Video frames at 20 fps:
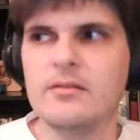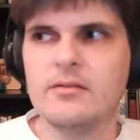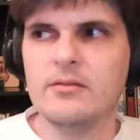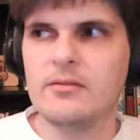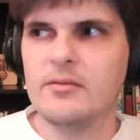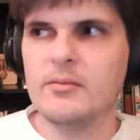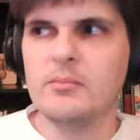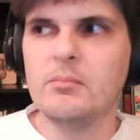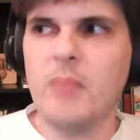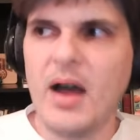
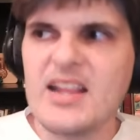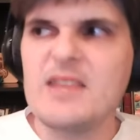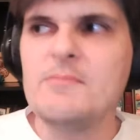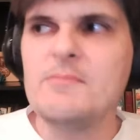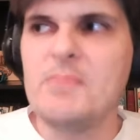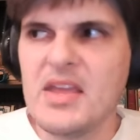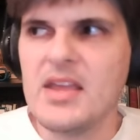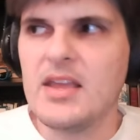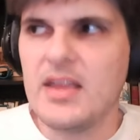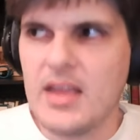money
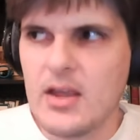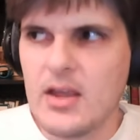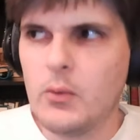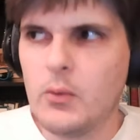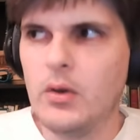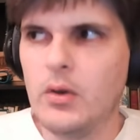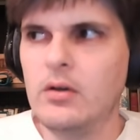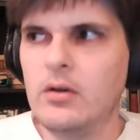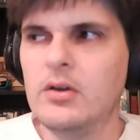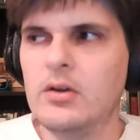being
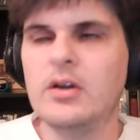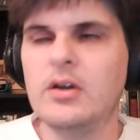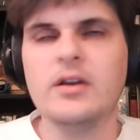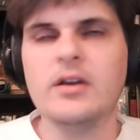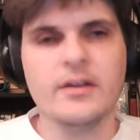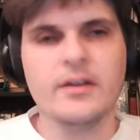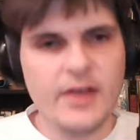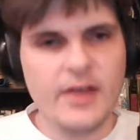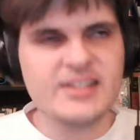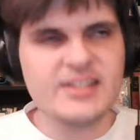equal,
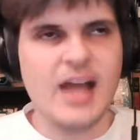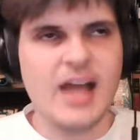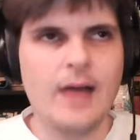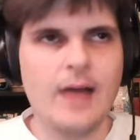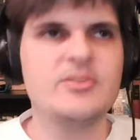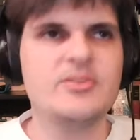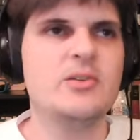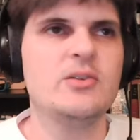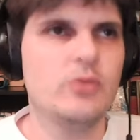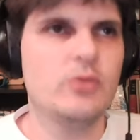Klay
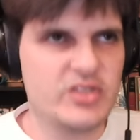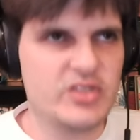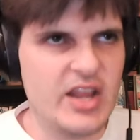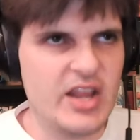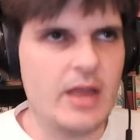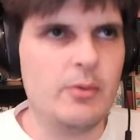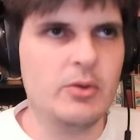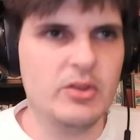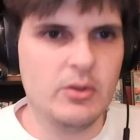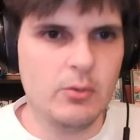Thompson will
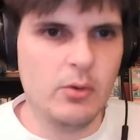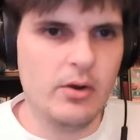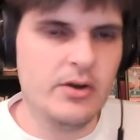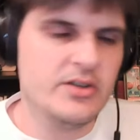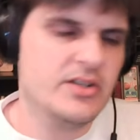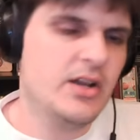stay with the Warriors.